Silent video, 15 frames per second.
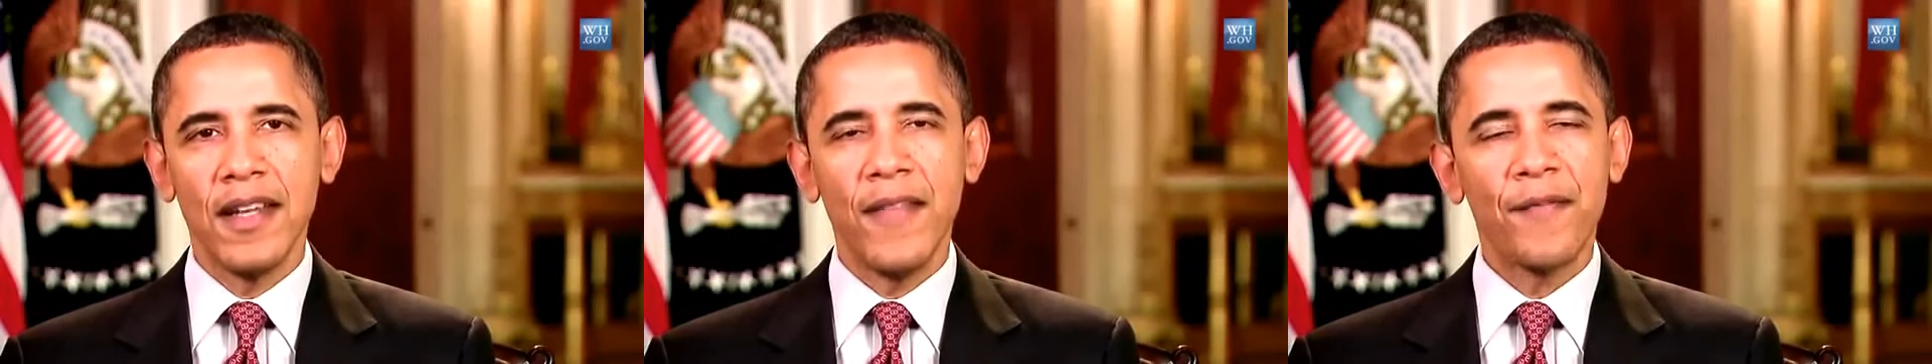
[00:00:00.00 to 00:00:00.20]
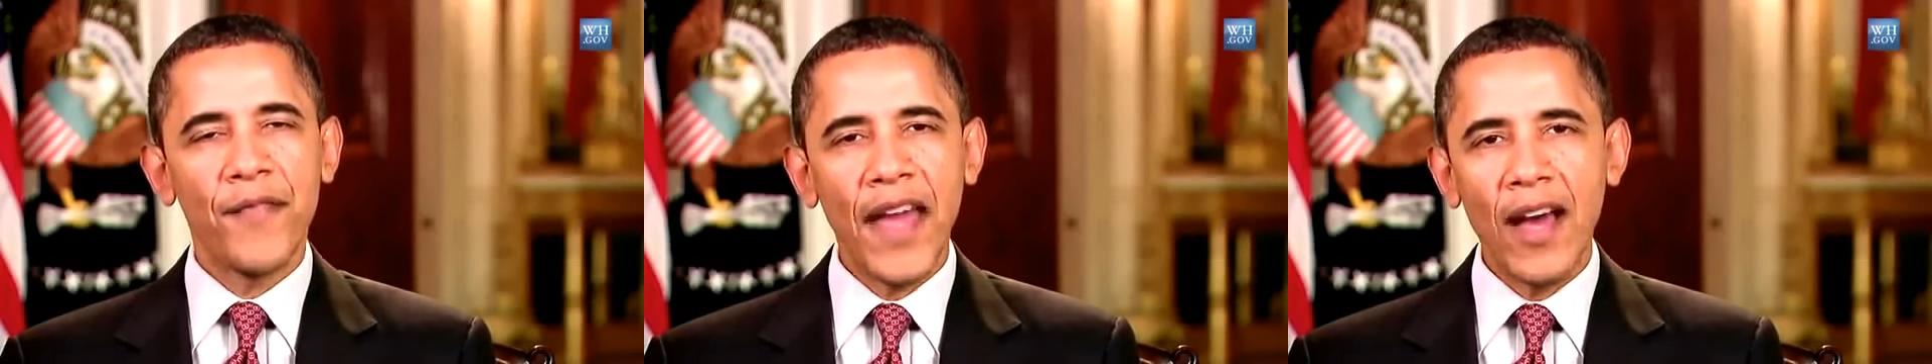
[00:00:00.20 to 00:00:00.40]

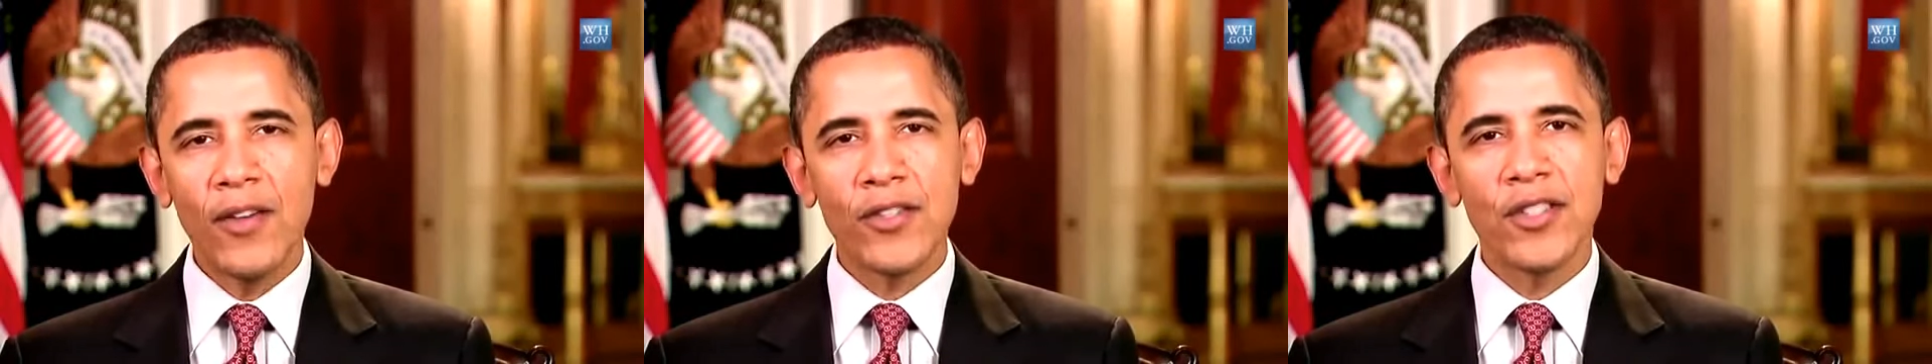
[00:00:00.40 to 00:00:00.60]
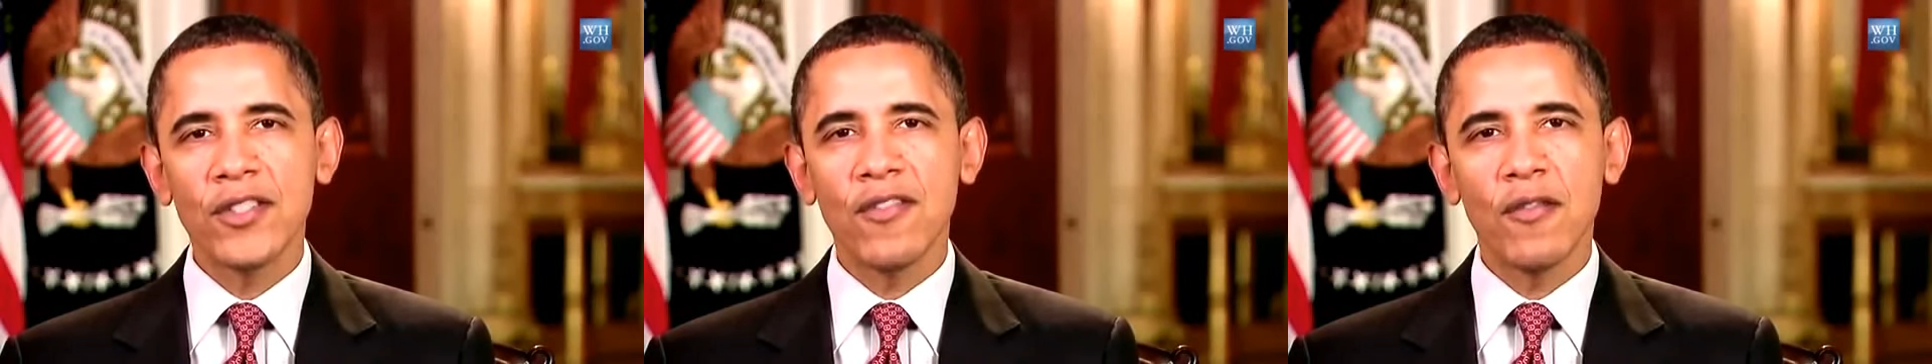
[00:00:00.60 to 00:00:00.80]
and
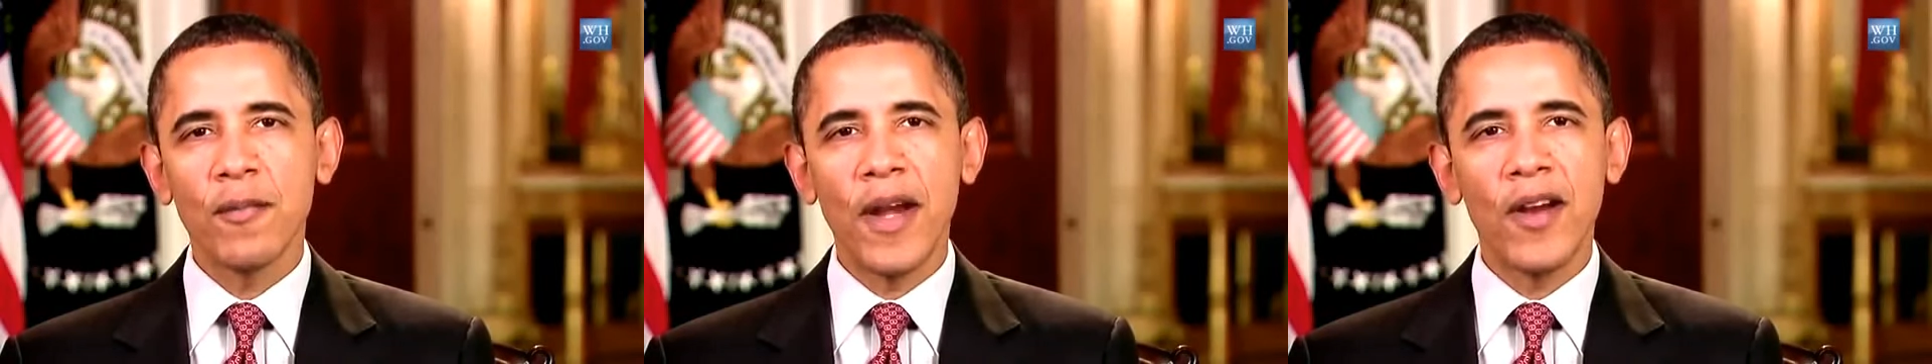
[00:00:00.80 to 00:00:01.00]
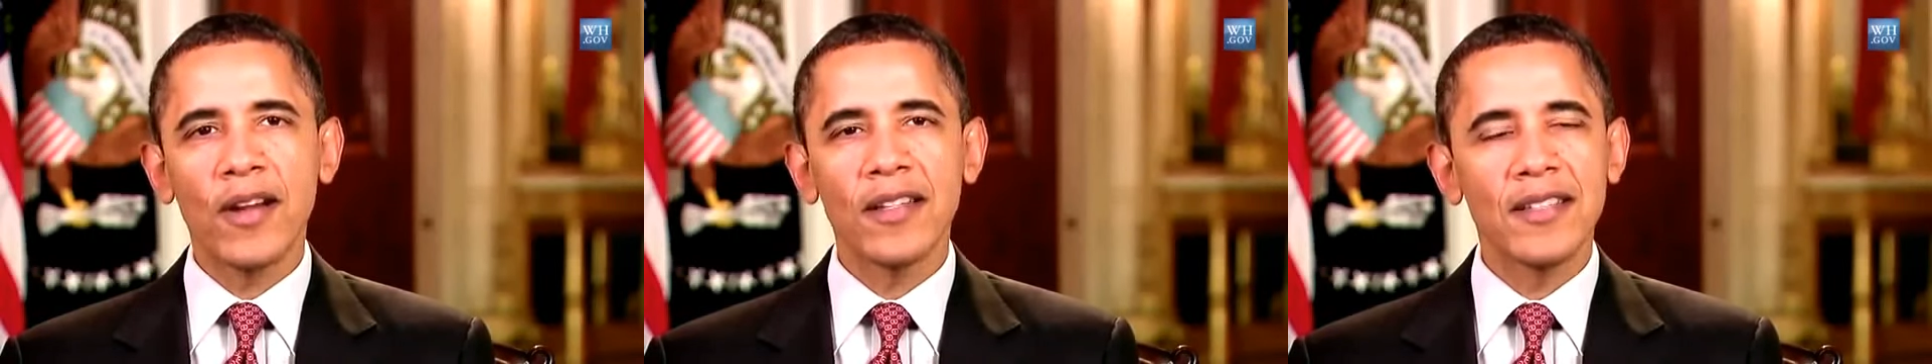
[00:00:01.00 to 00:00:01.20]
thousands of
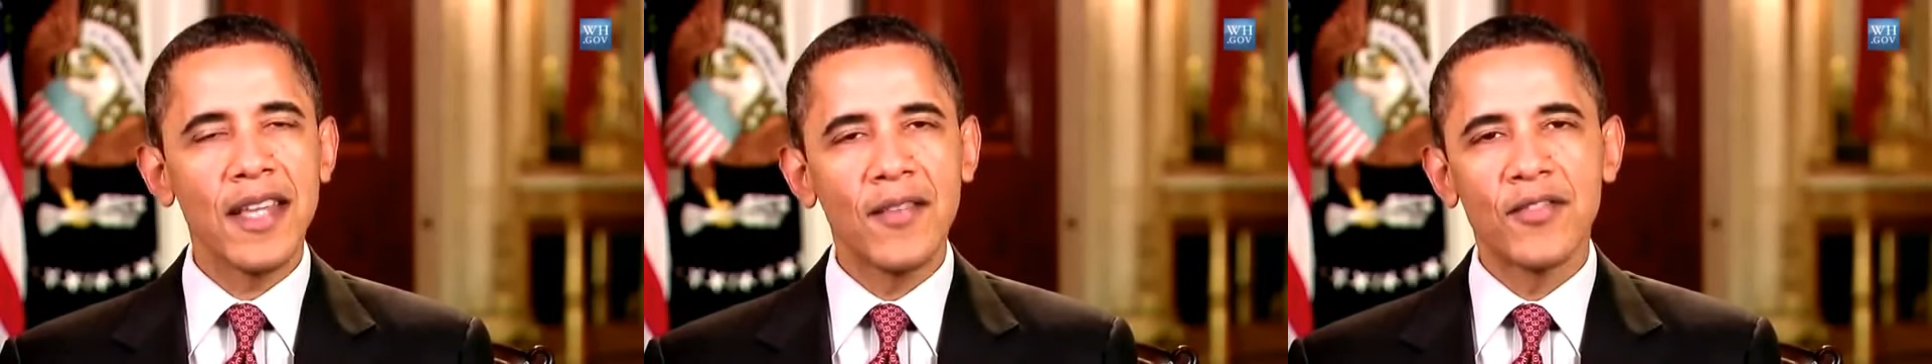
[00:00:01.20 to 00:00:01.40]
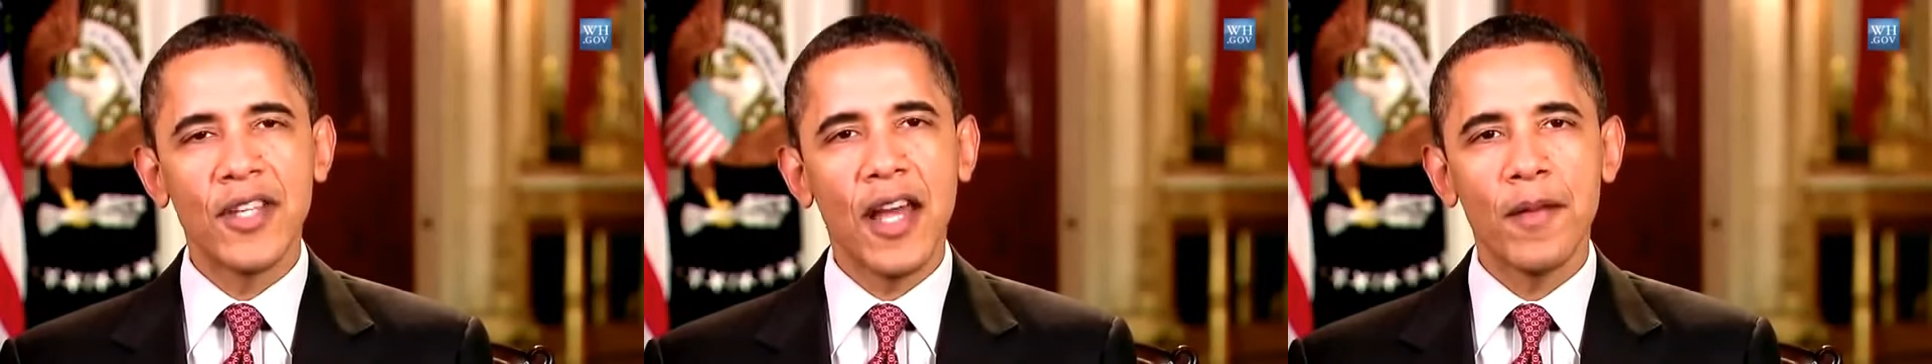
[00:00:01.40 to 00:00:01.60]
Americans
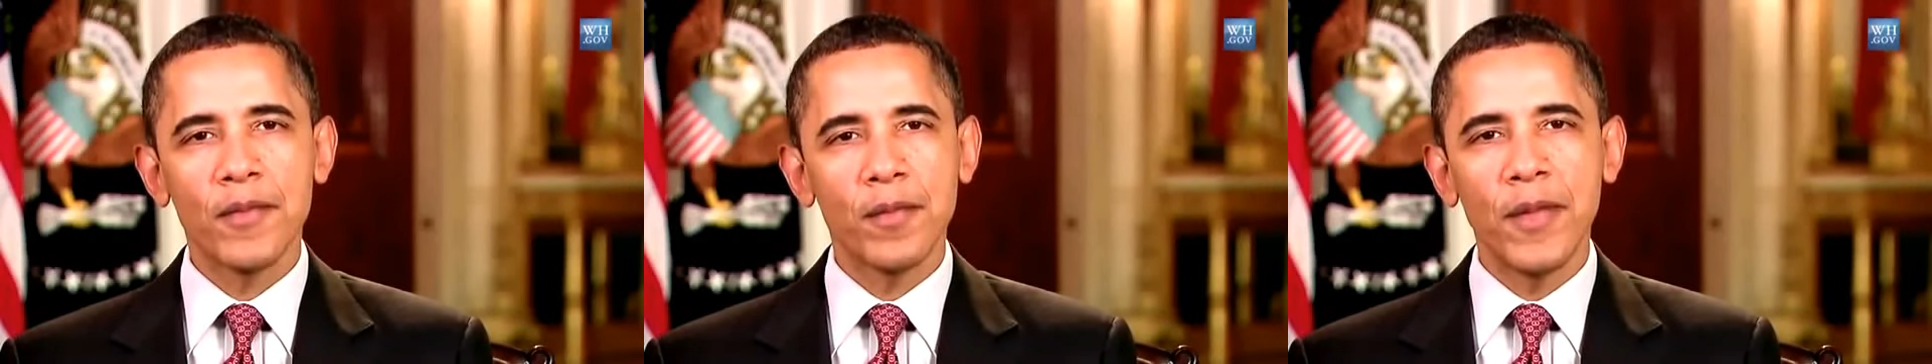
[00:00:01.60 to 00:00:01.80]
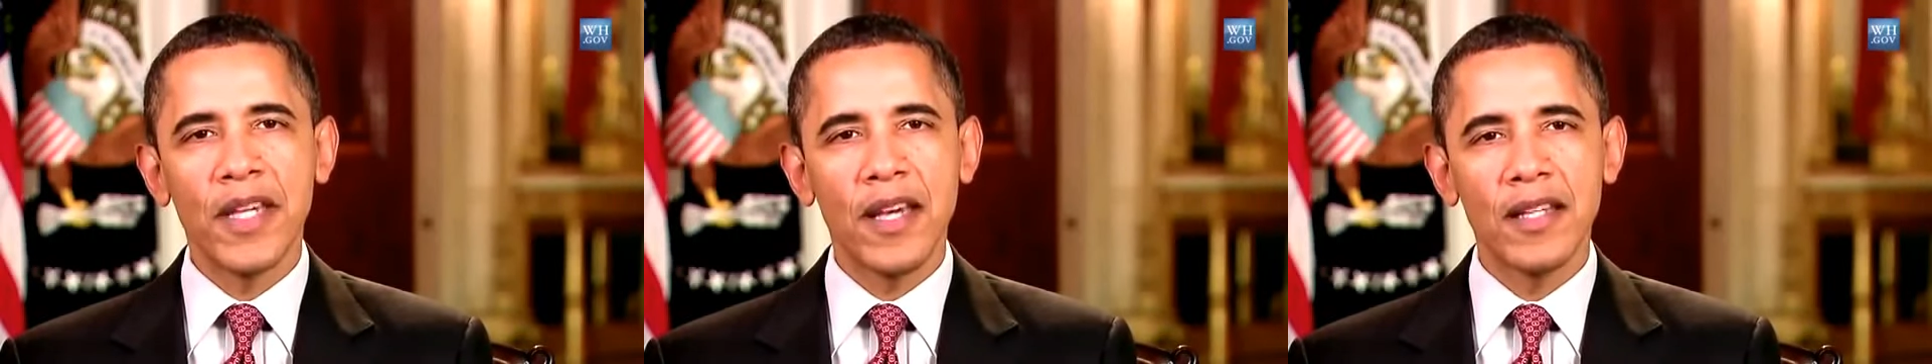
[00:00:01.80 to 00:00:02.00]
have
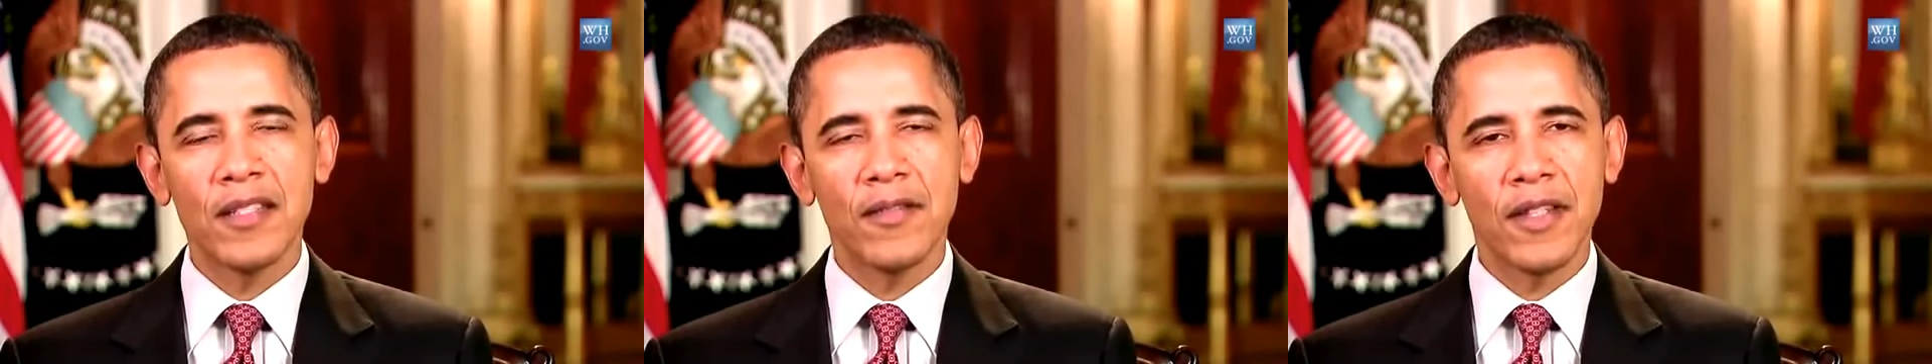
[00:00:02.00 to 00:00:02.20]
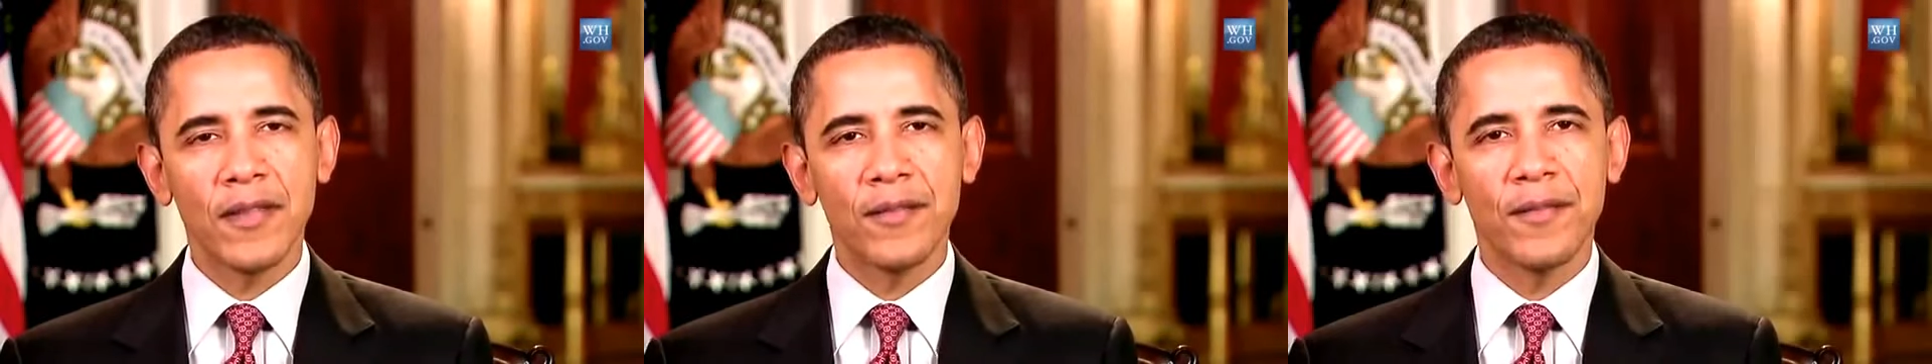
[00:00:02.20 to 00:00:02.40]
jobs
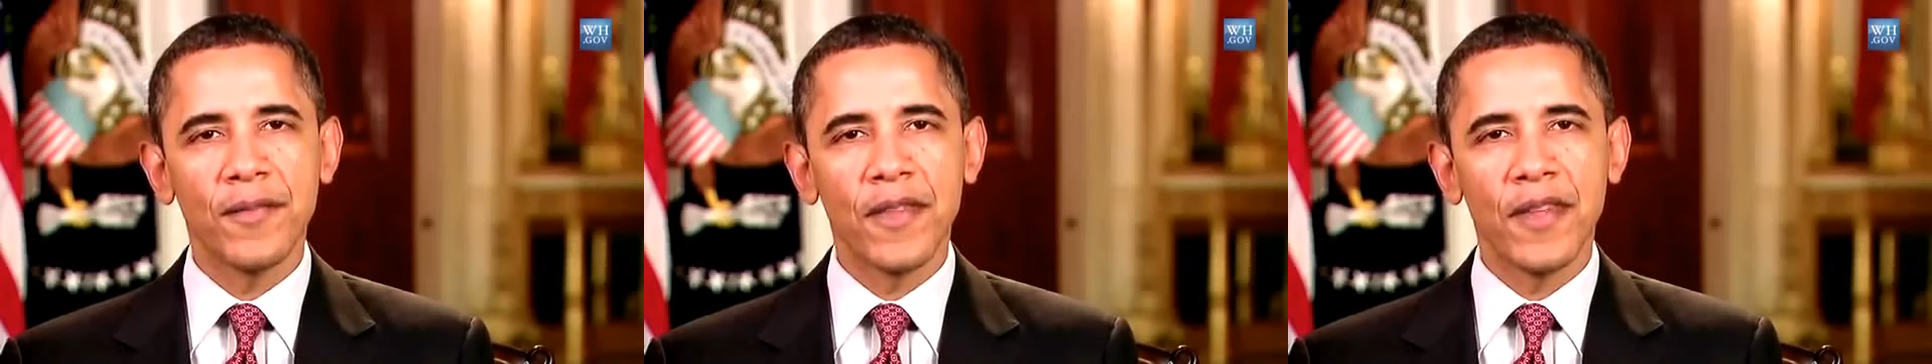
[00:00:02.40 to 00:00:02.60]
because of it.